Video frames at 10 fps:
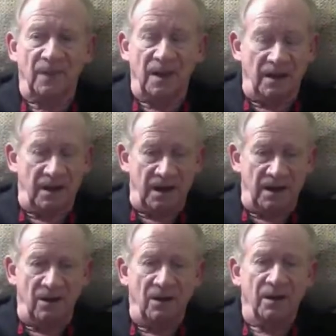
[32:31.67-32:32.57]

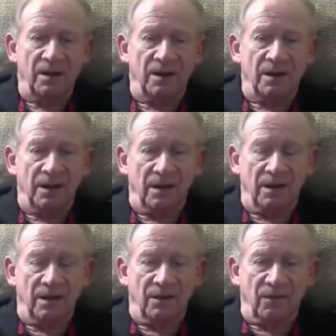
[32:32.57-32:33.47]
Anyhow,
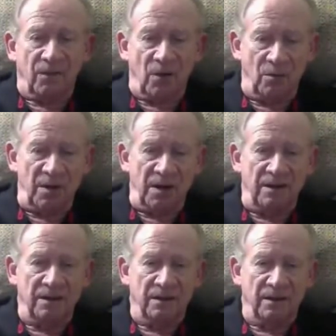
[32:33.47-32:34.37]

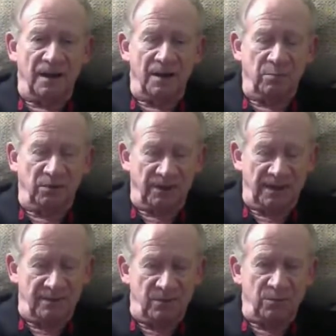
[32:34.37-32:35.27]
Fermi, I
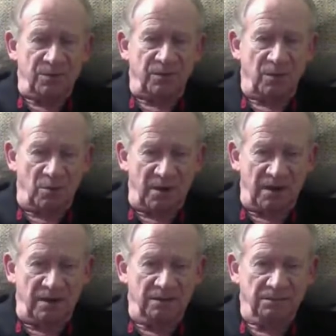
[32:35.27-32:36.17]
believe it was
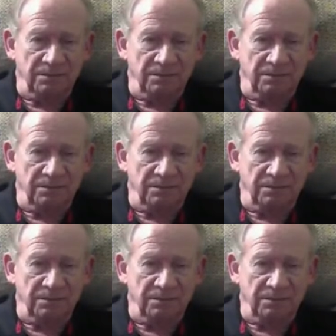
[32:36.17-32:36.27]
Fermi,